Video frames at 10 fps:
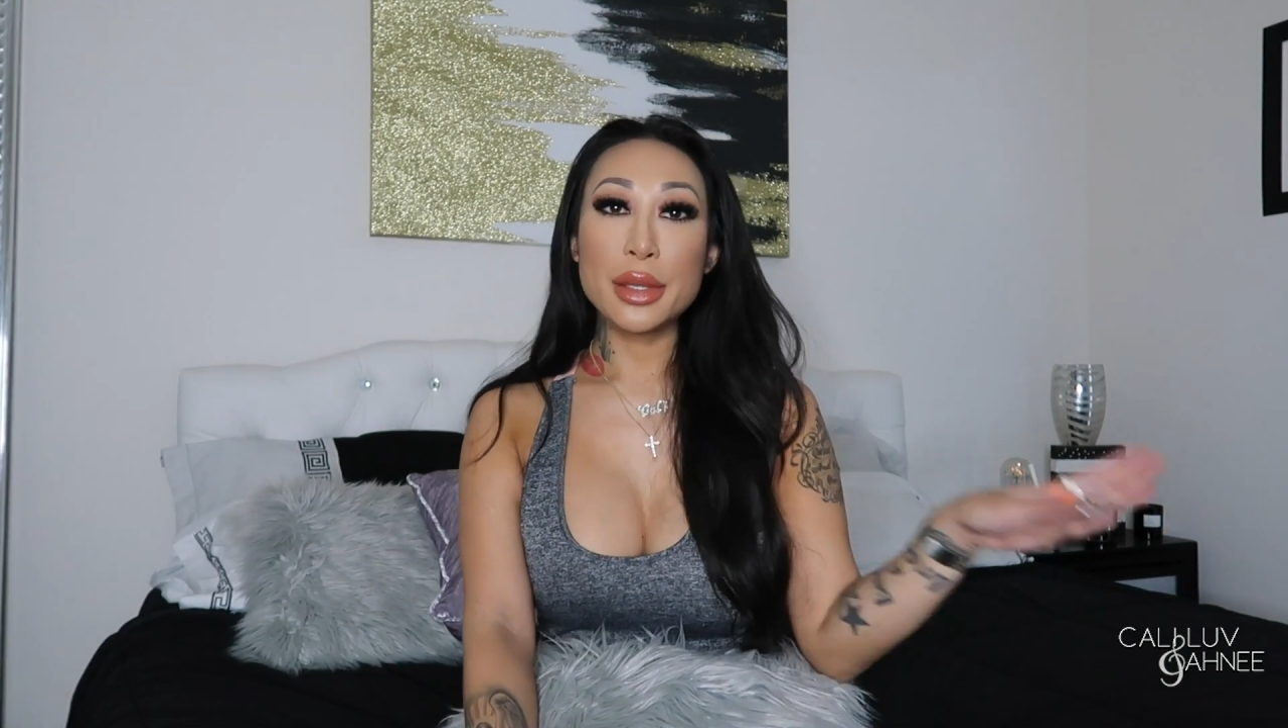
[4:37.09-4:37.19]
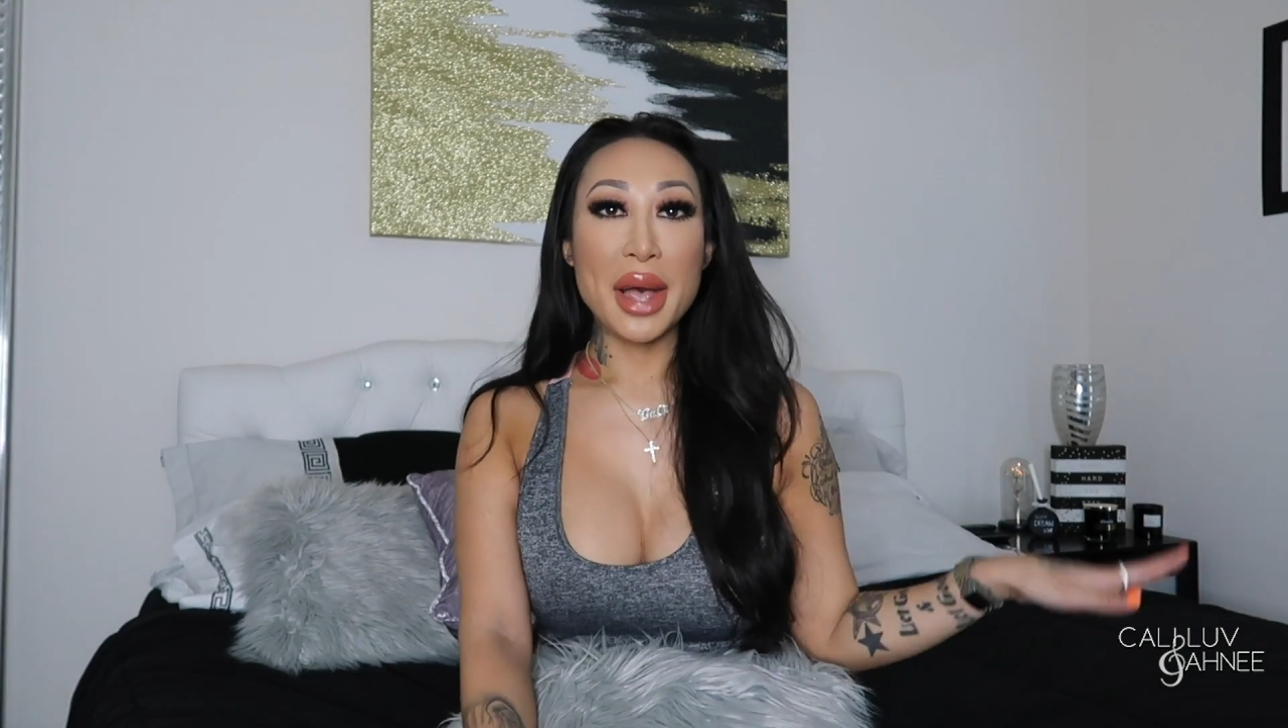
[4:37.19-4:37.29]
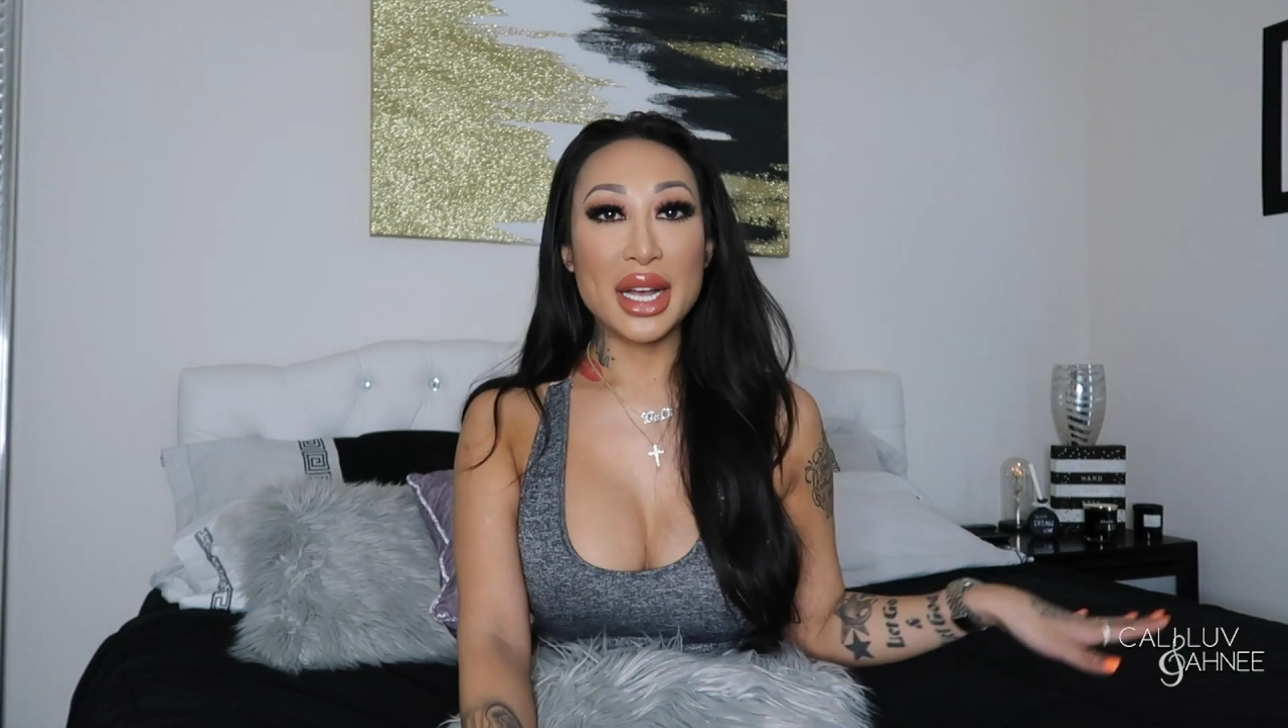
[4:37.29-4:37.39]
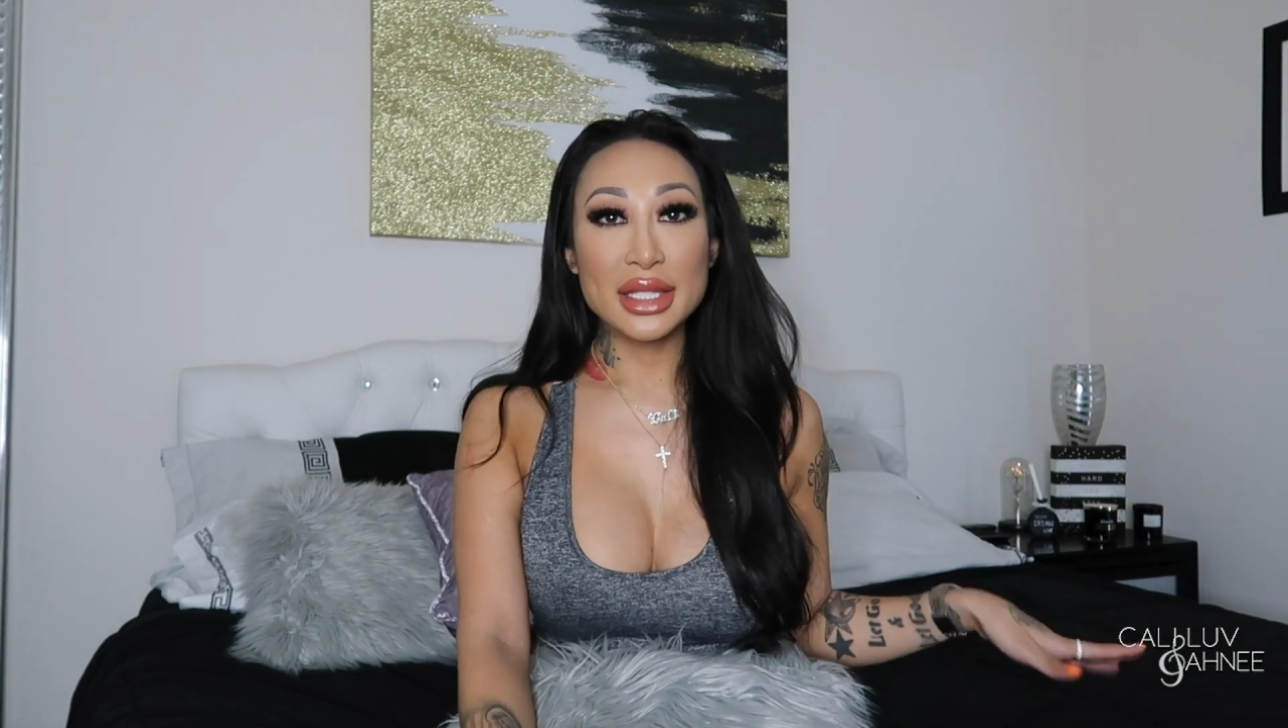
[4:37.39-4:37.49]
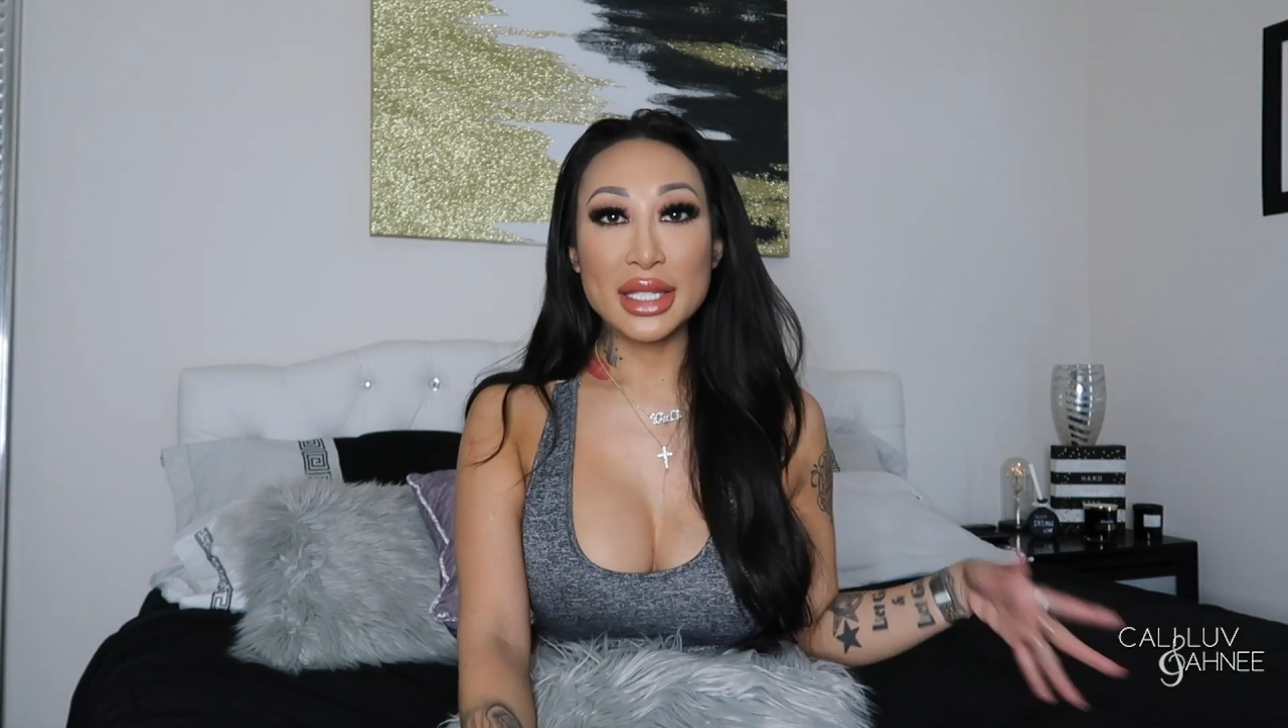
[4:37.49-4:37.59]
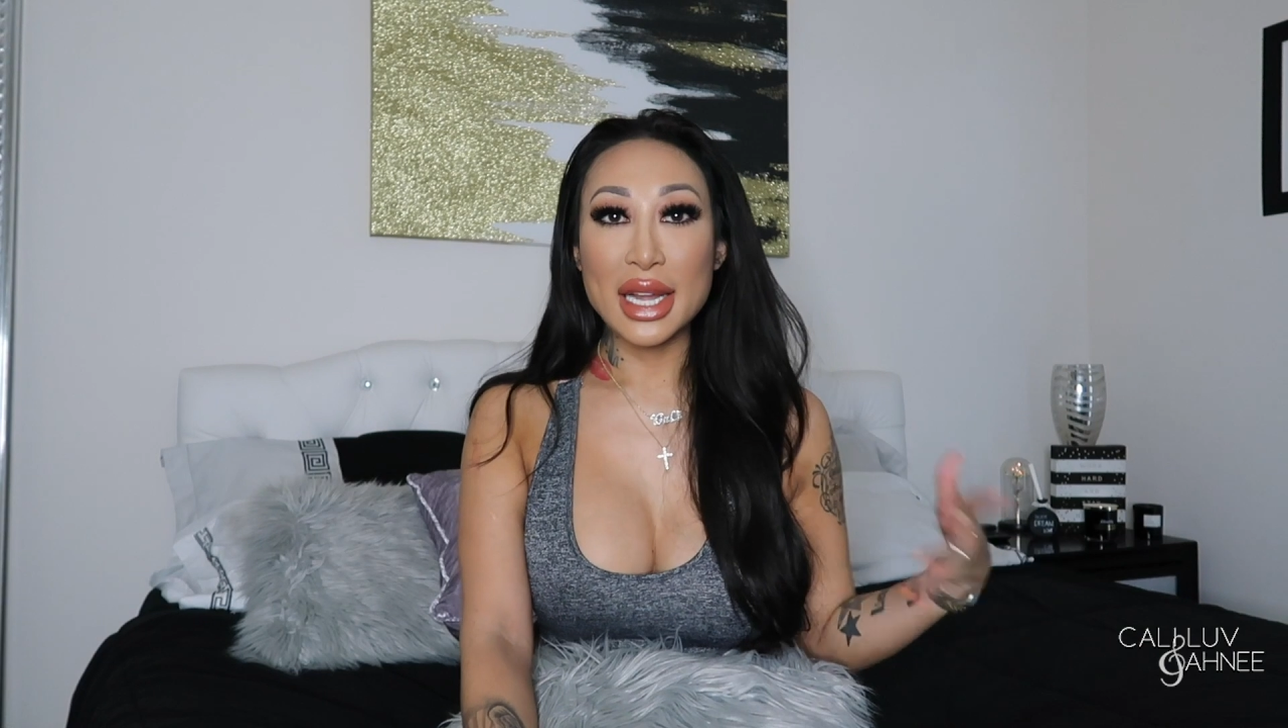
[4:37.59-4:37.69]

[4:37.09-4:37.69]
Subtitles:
to pass an